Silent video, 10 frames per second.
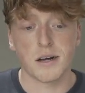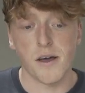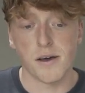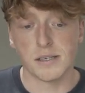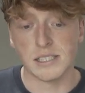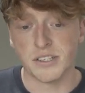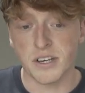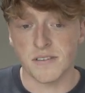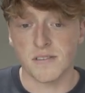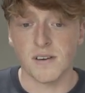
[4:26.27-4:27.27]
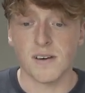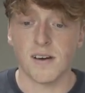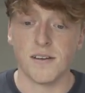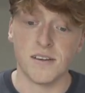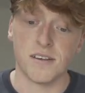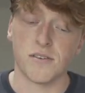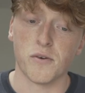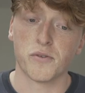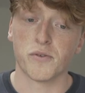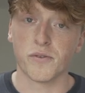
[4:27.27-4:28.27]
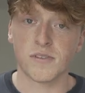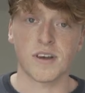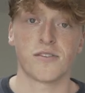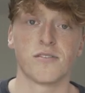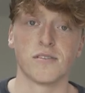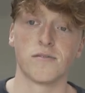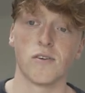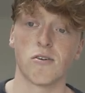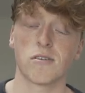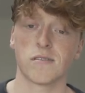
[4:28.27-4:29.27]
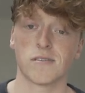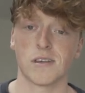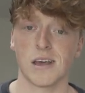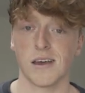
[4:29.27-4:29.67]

in Chester, and this whole sort of section of the vlogs.